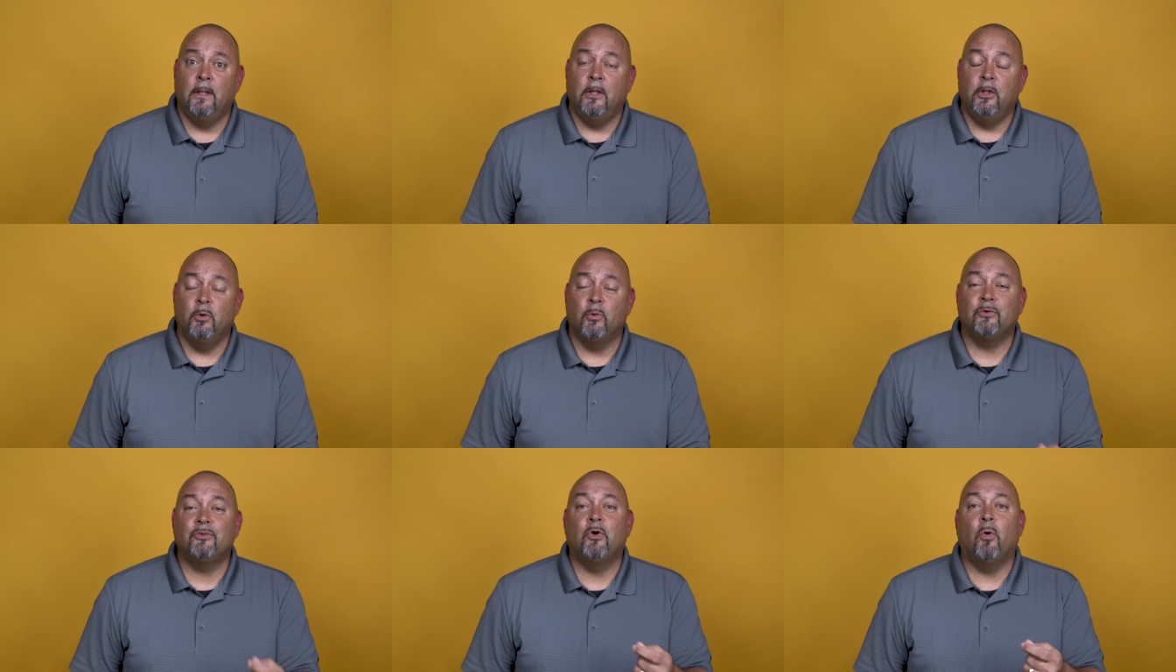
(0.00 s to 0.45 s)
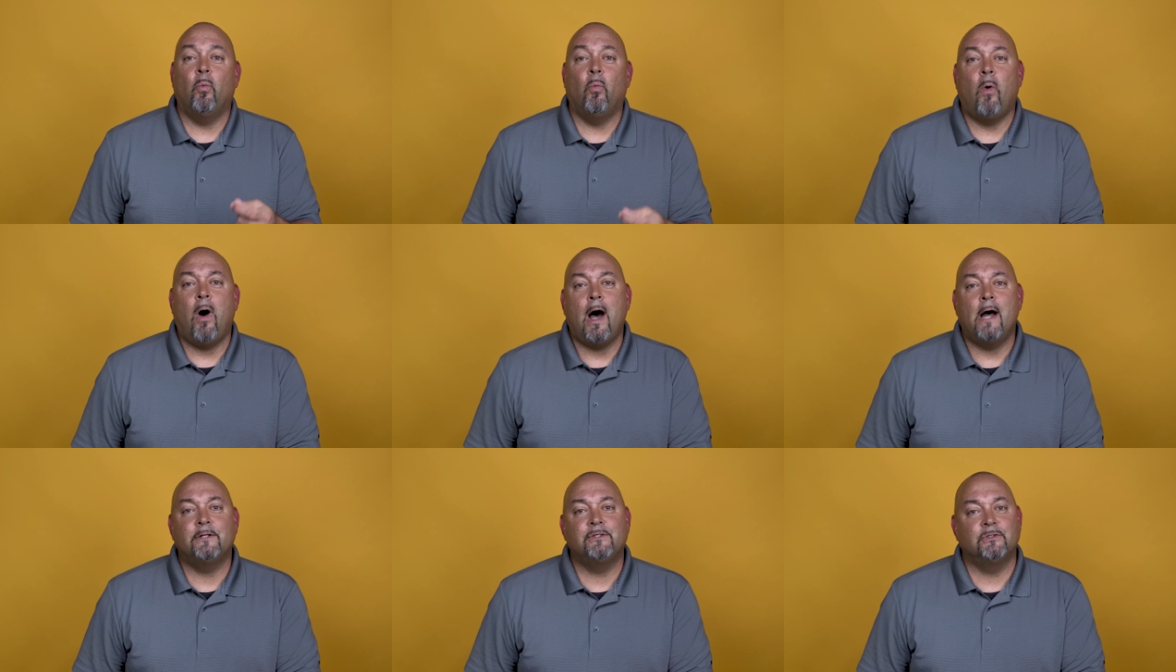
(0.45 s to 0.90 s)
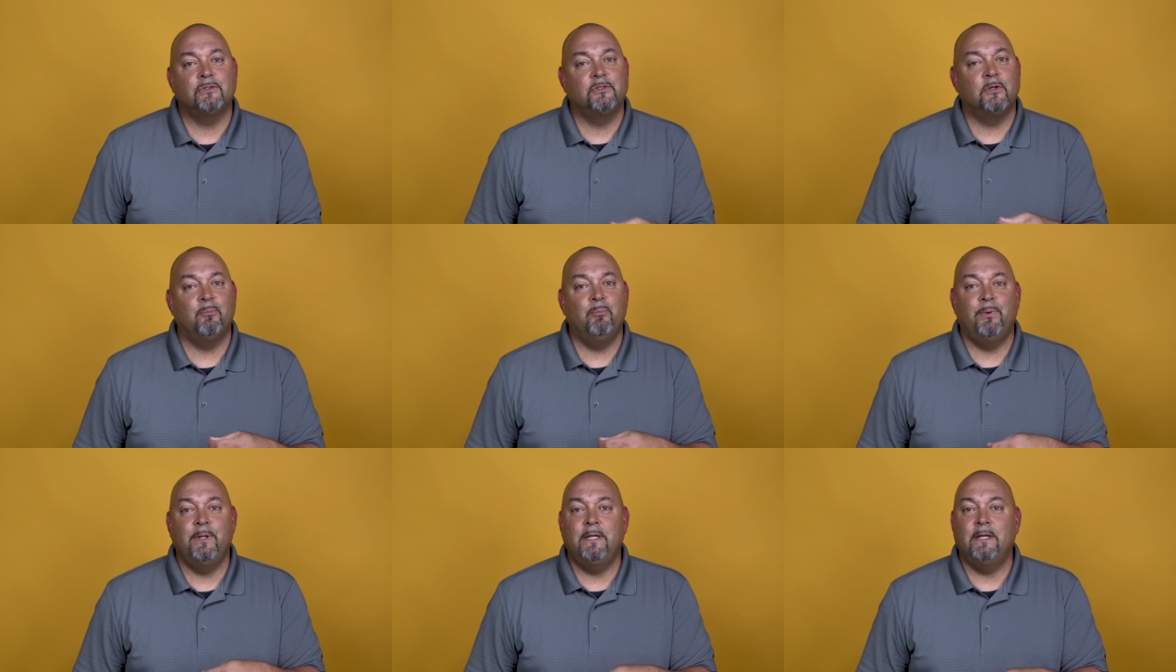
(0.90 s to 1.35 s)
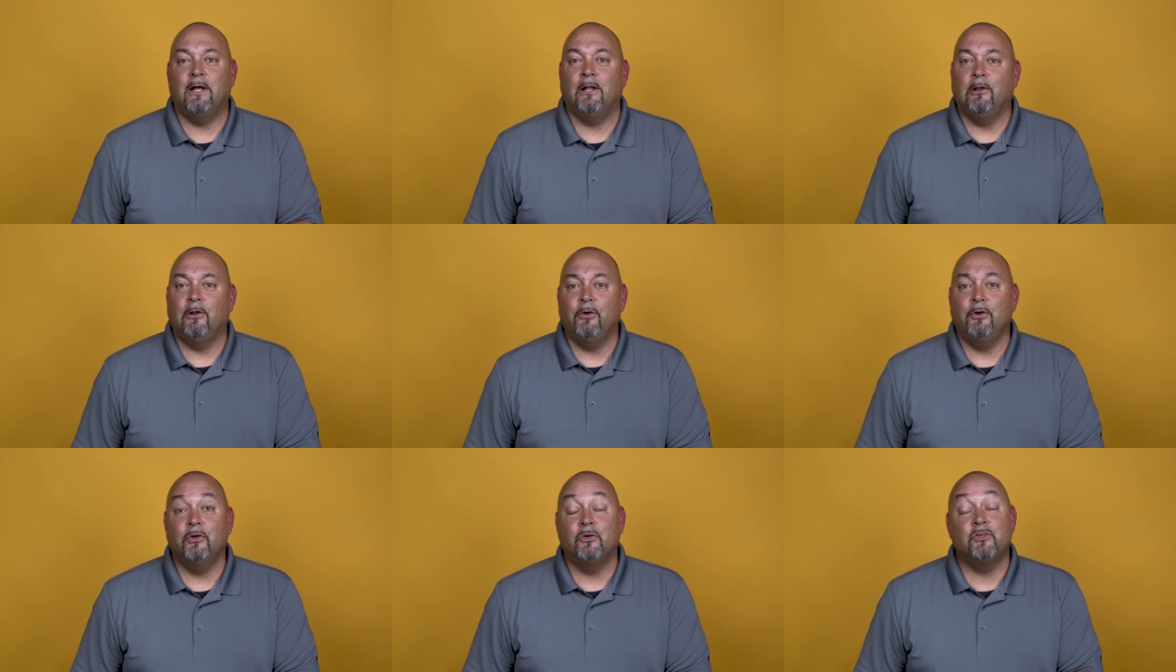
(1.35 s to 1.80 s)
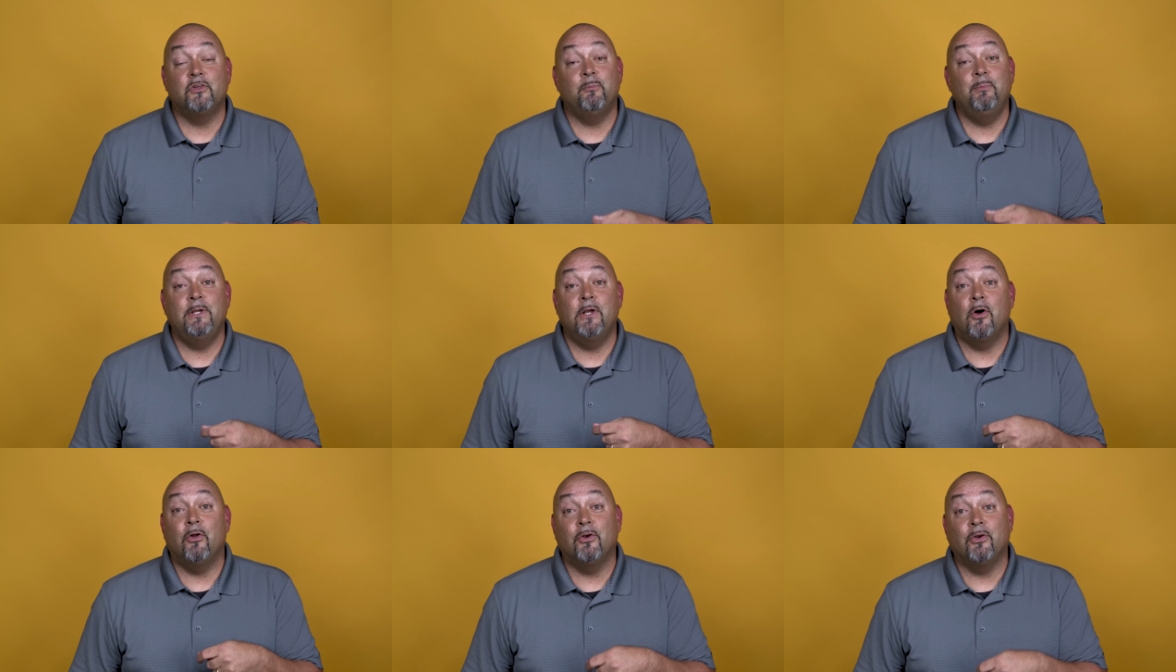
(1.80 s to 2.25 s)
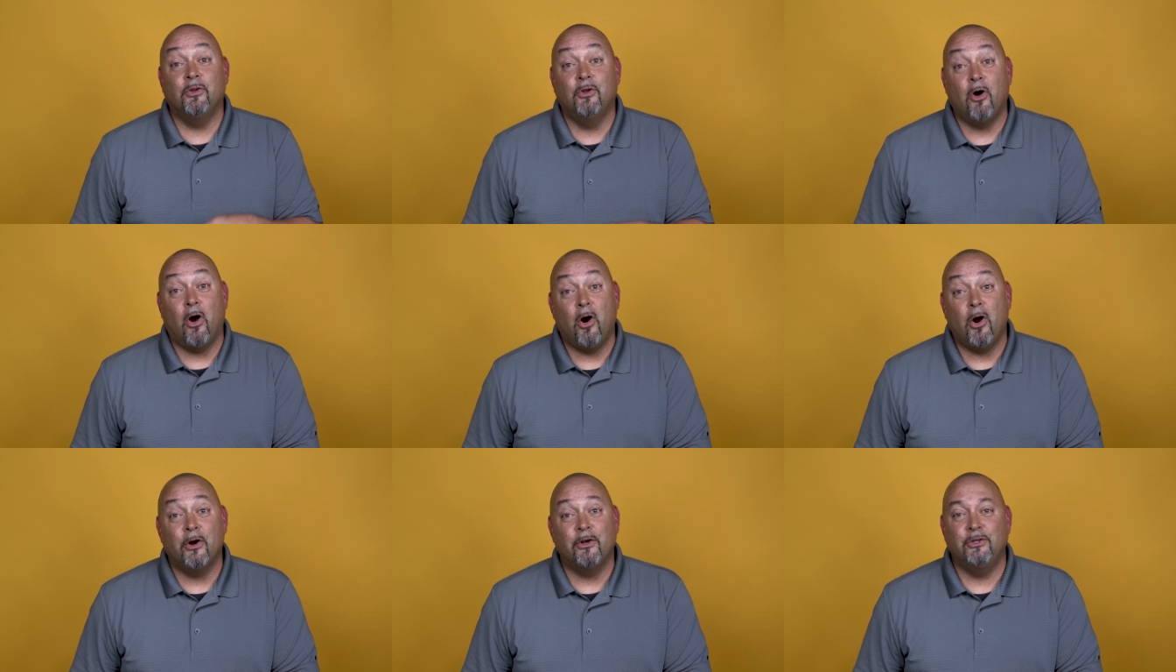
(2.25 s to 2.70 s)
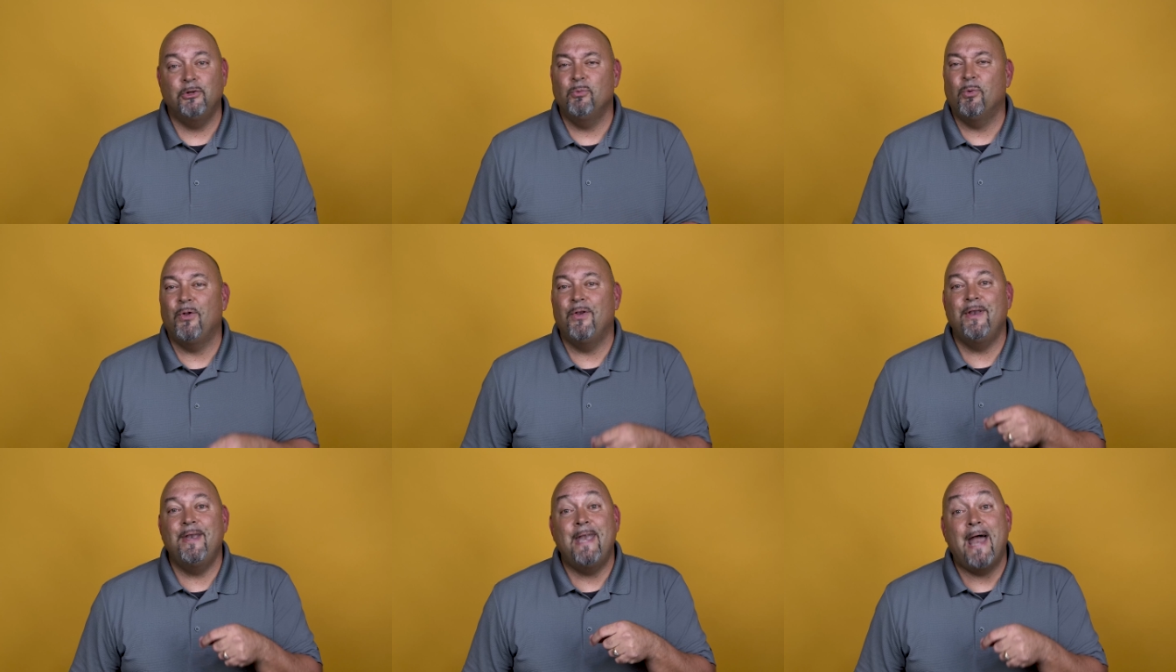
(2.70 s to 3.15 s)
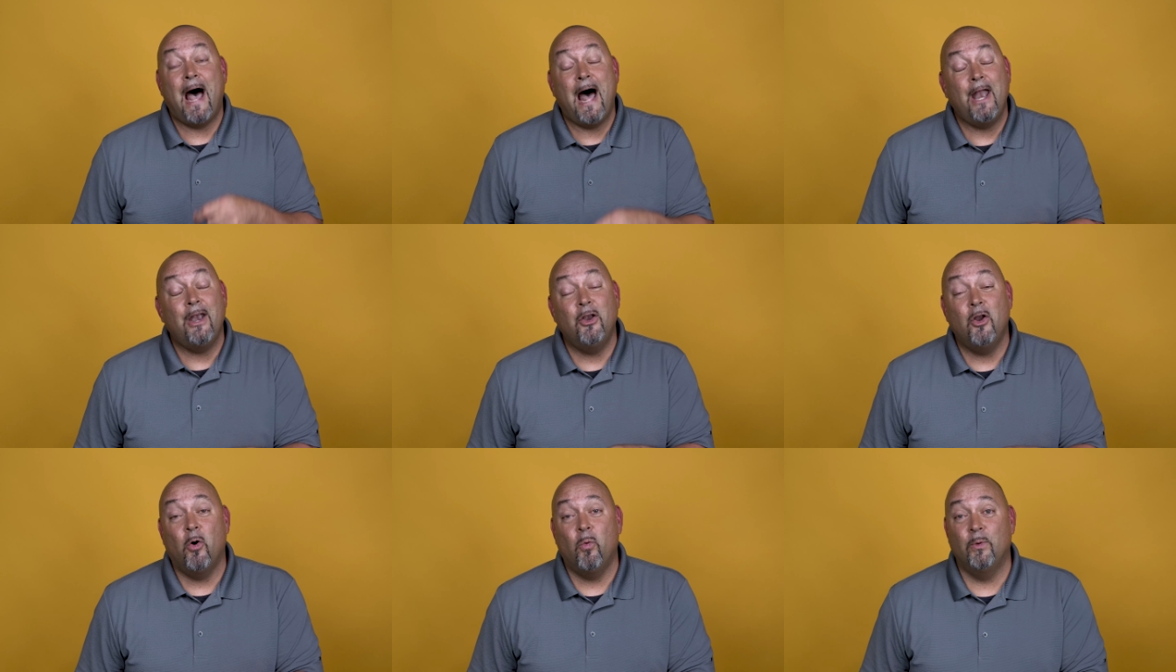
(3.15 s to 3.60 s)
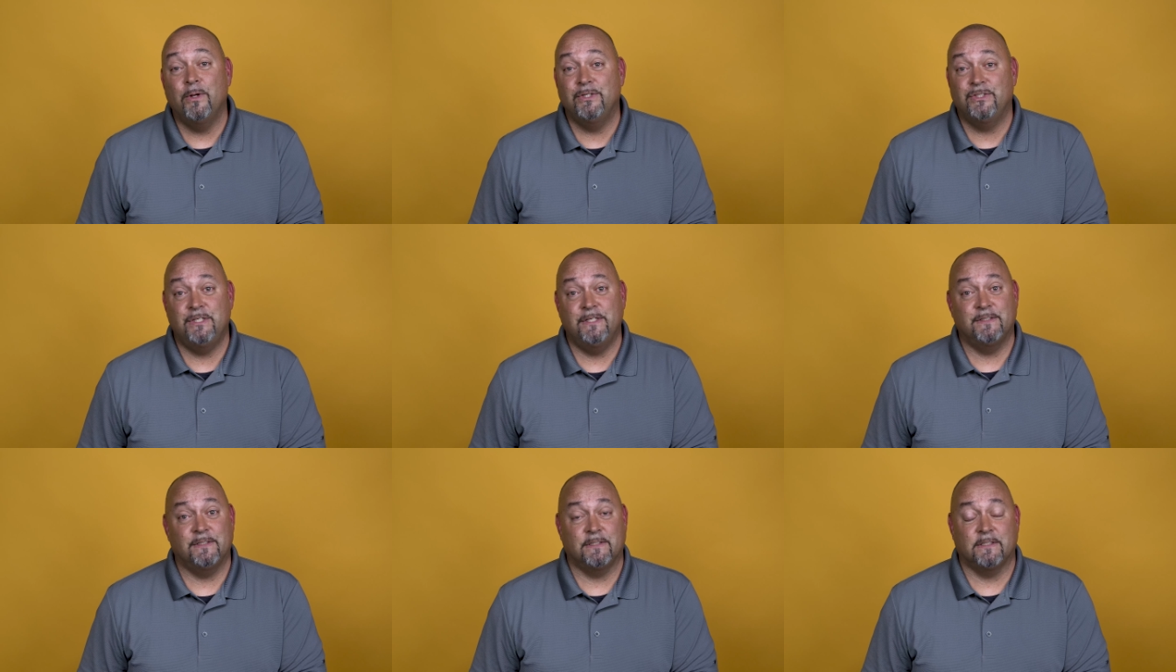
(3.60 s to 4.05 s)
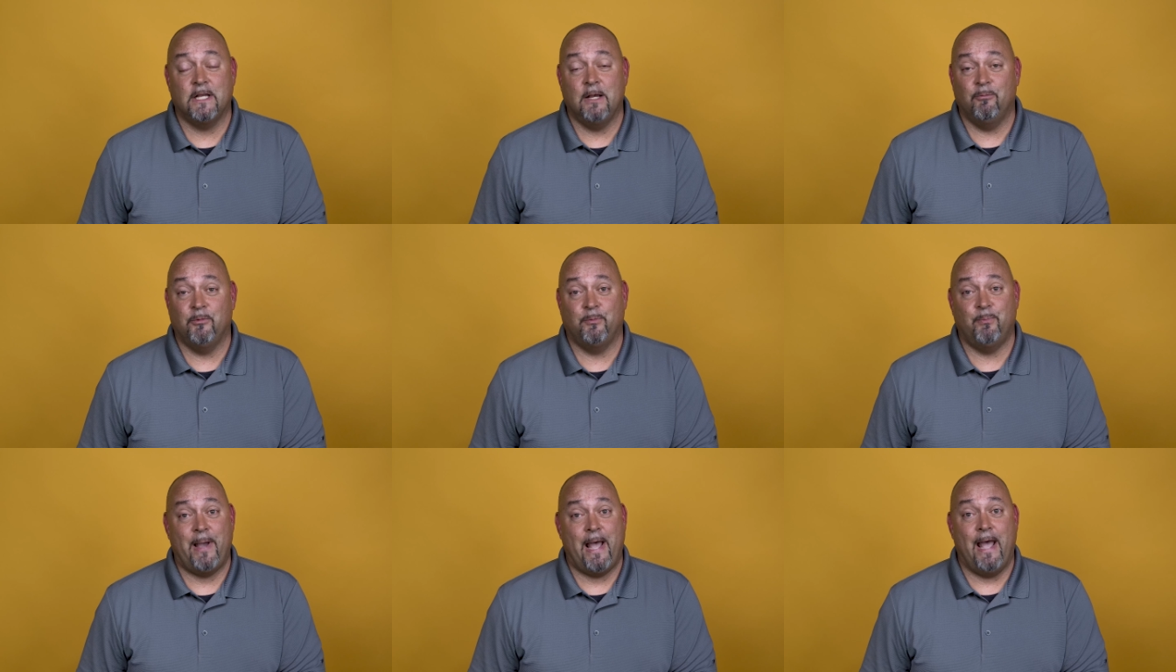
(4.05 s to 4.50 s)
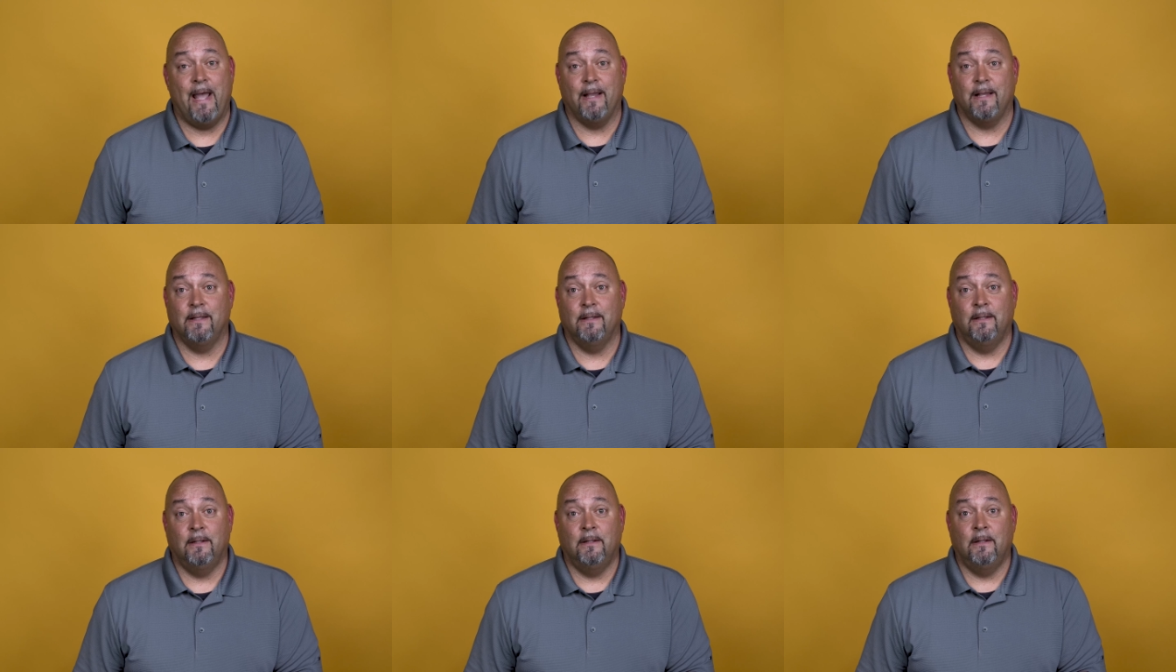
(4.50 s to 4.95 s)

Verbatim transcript: You are to watch, you're to be alert, you're to be on guard. You will not know when Jesus comes back.